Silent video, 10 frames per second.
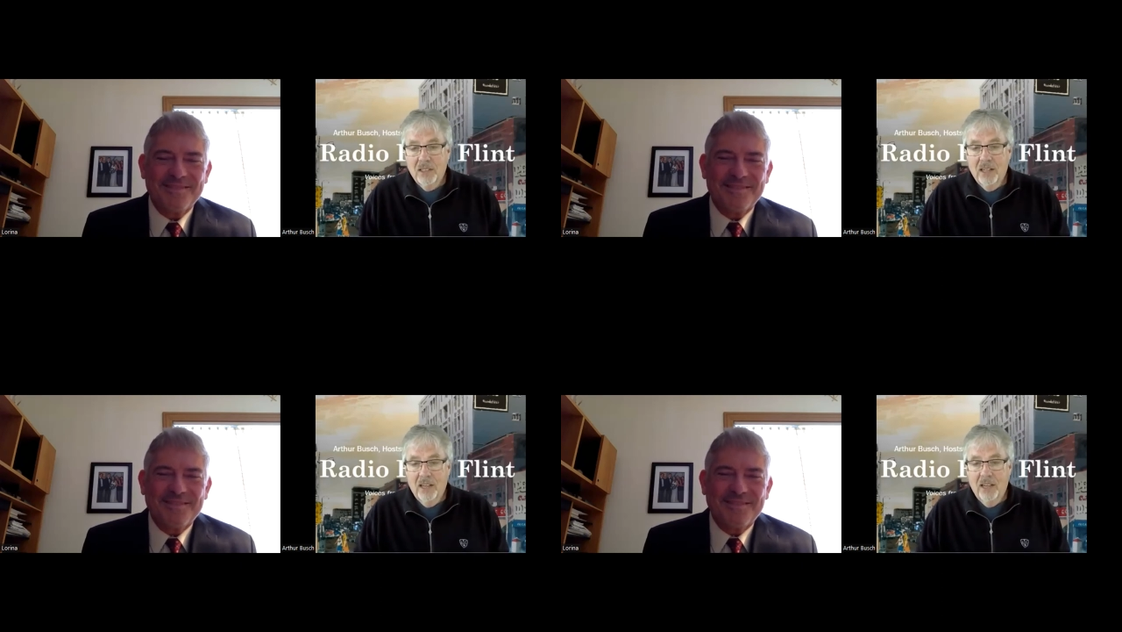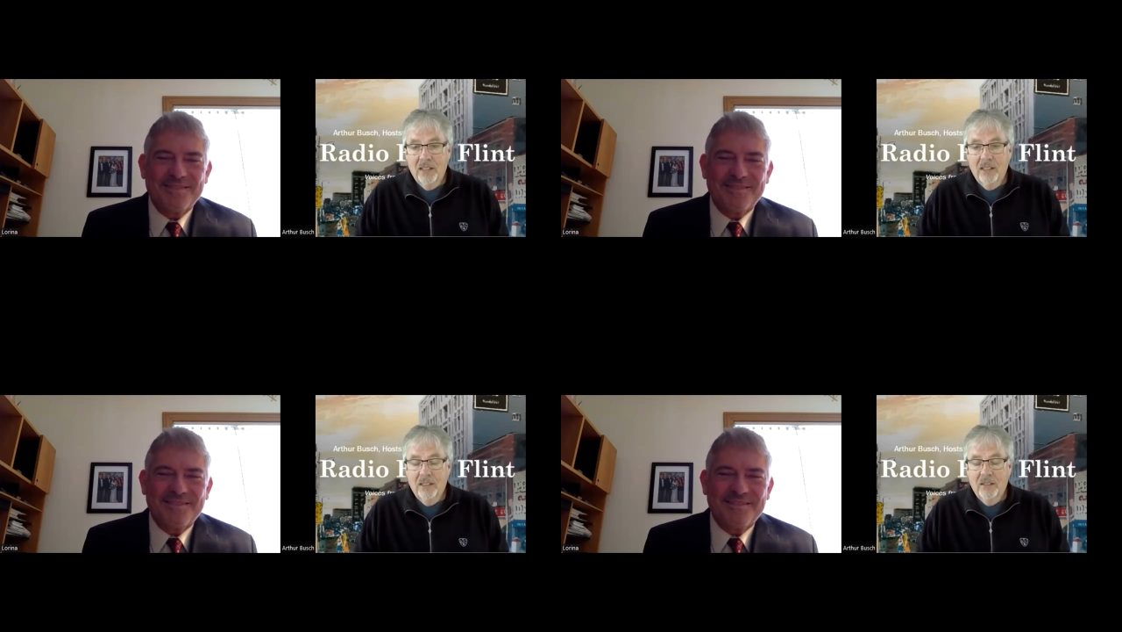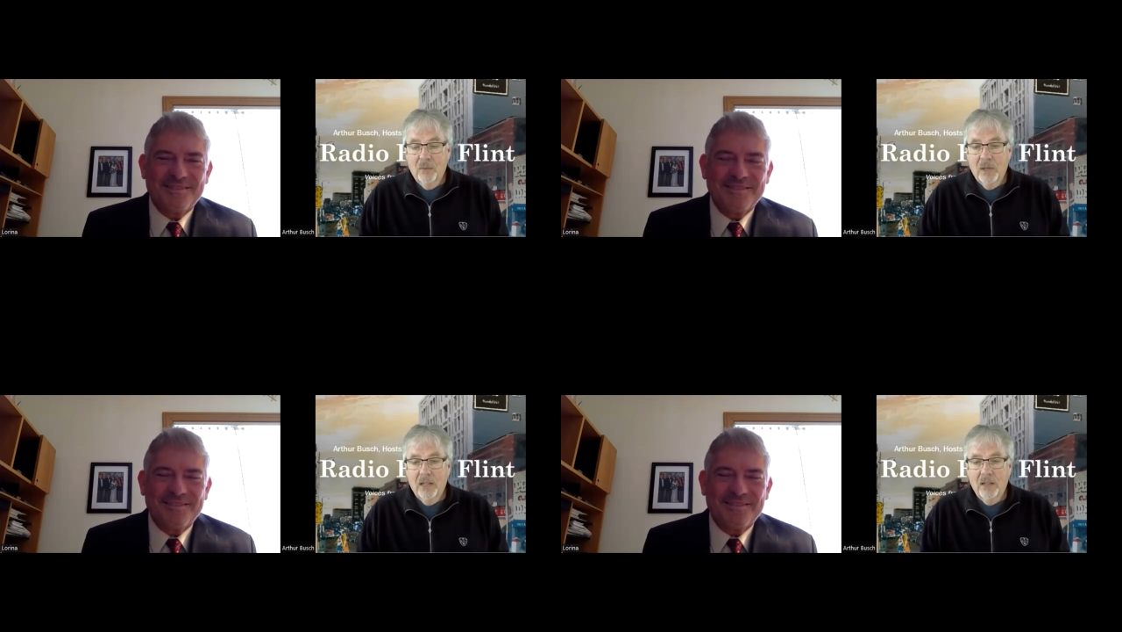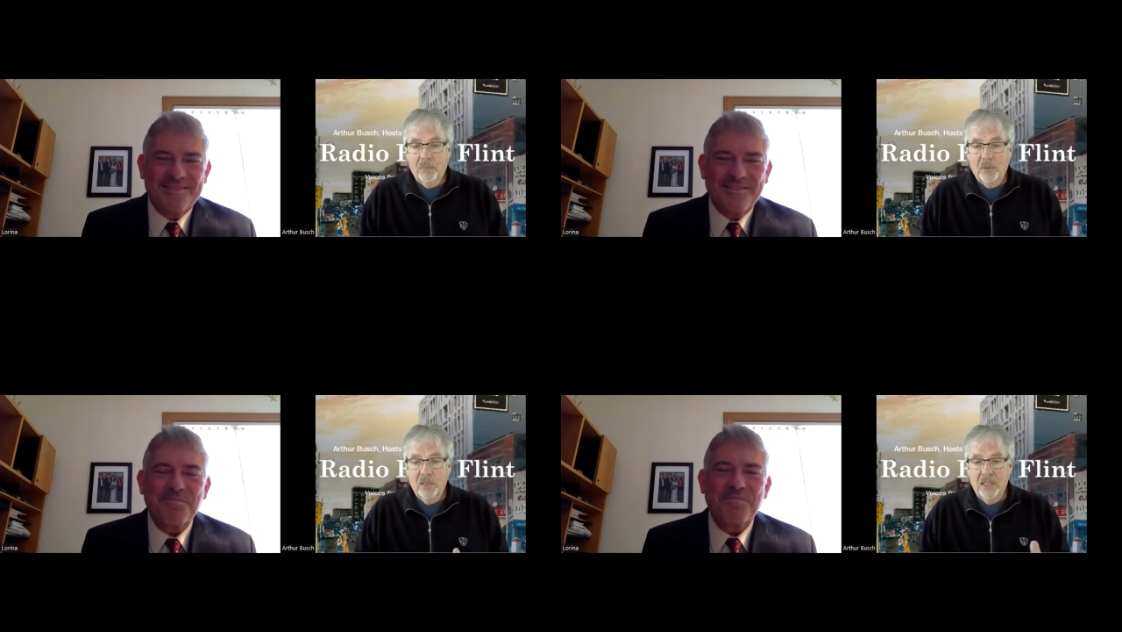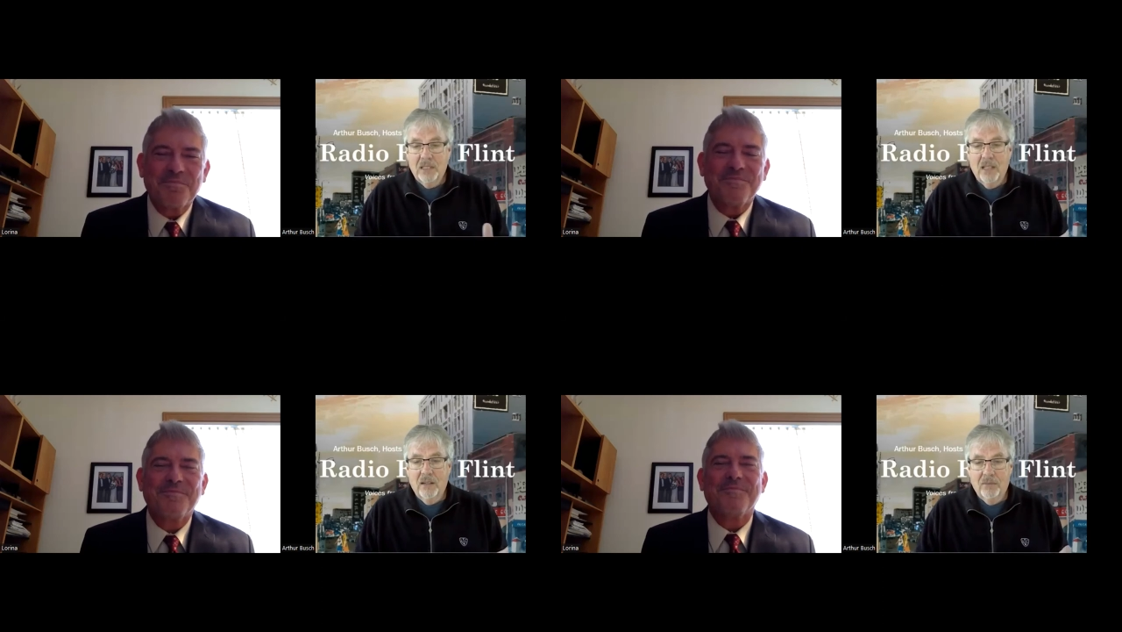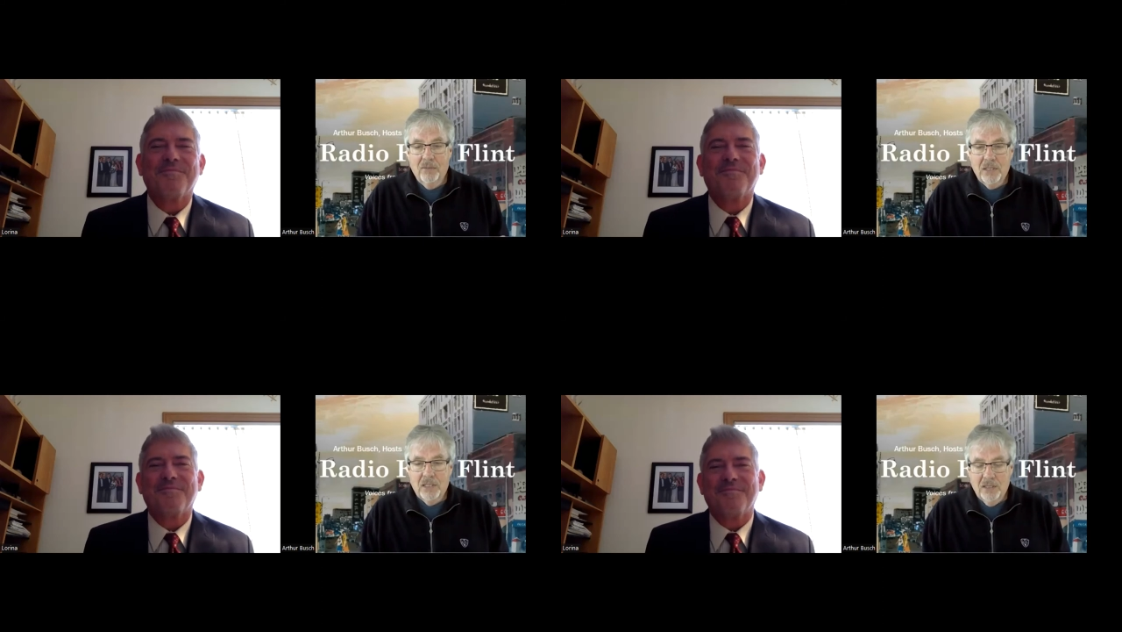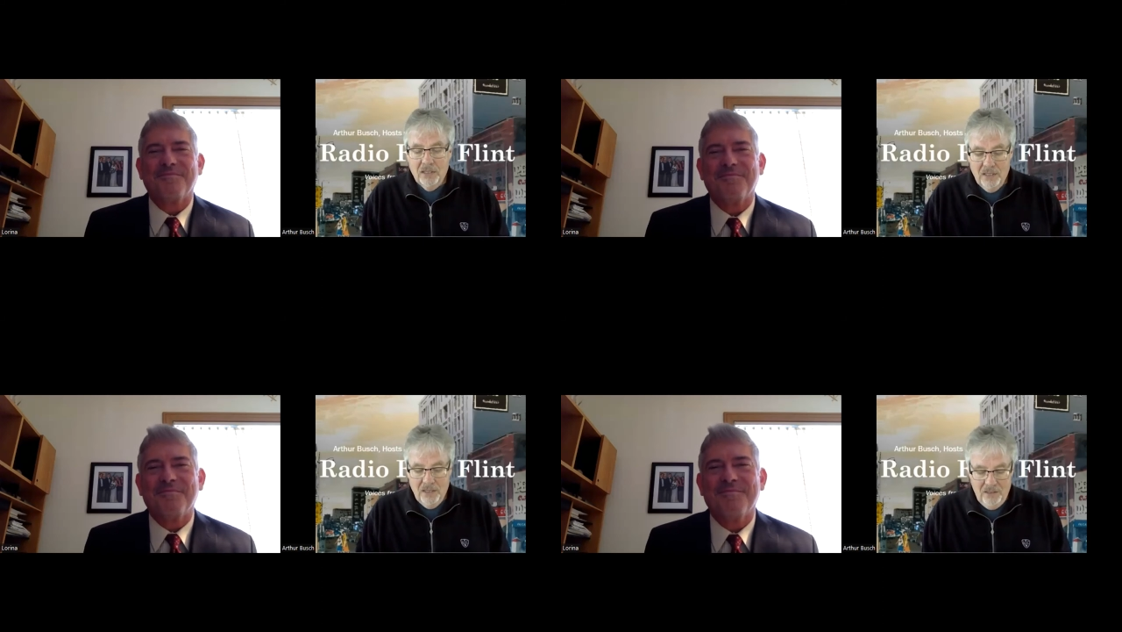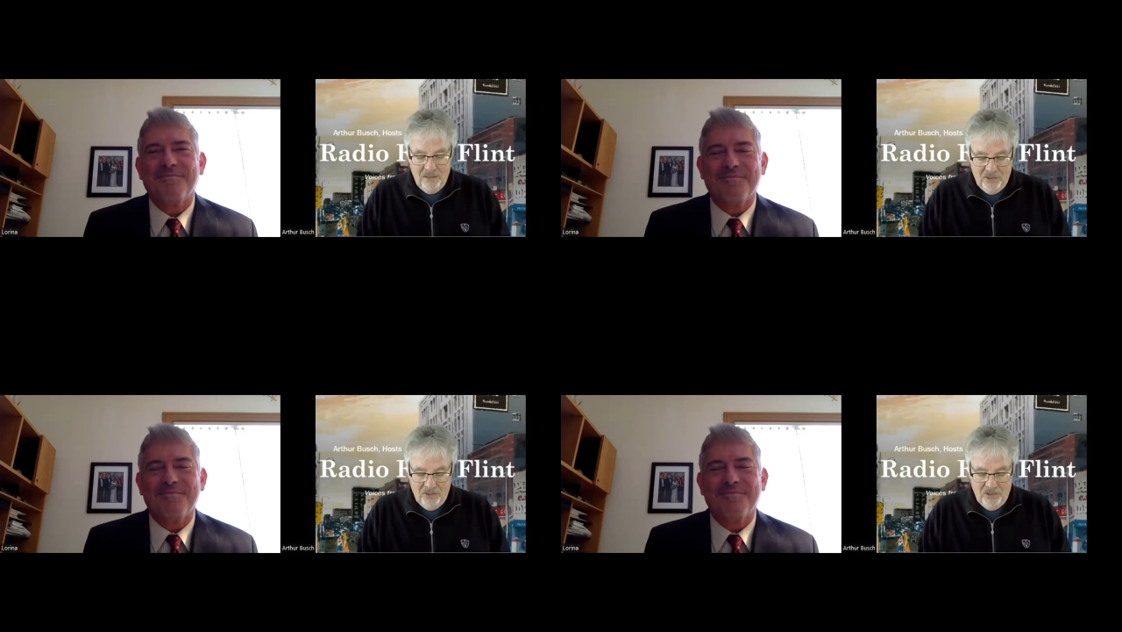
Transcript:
Speaker 1: and when the police then forensically